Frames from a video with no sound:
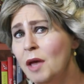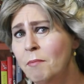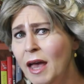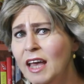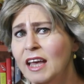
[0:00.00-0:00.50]

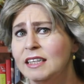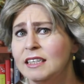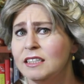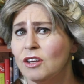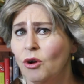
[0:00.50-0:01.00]
But it
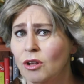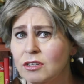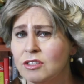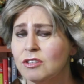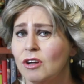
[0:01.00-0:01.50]
is
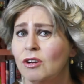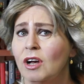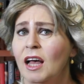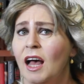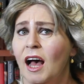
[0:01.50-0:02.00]

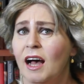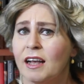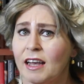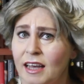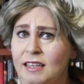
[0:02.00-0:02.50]
also a
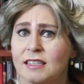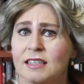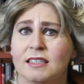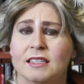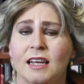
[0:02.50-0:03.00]
case
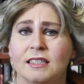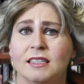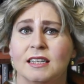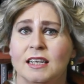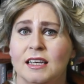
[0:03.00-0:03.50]
that
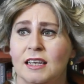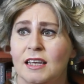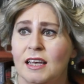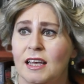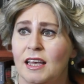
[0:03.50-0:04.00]
the